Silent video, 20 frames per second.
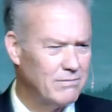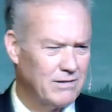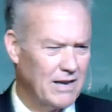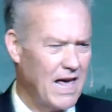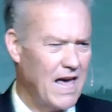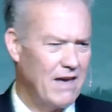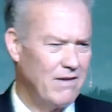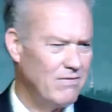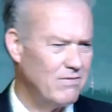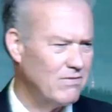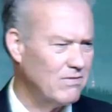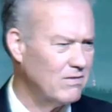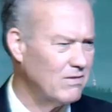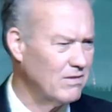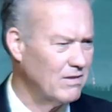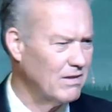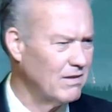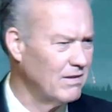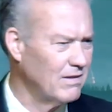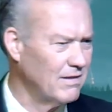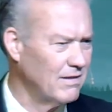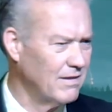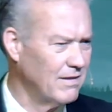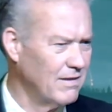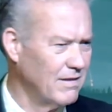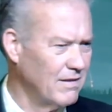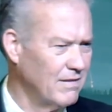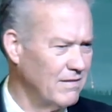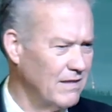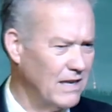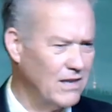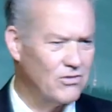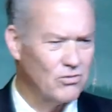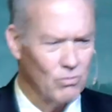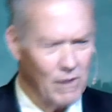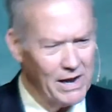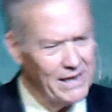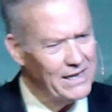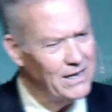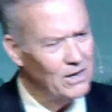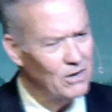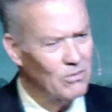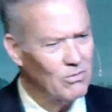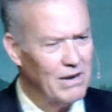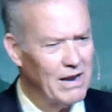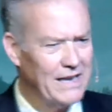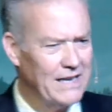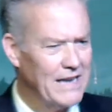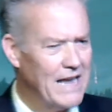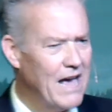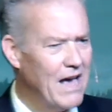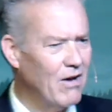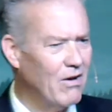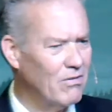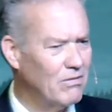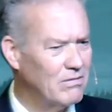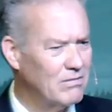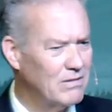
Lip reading: life, that it's right here, right now.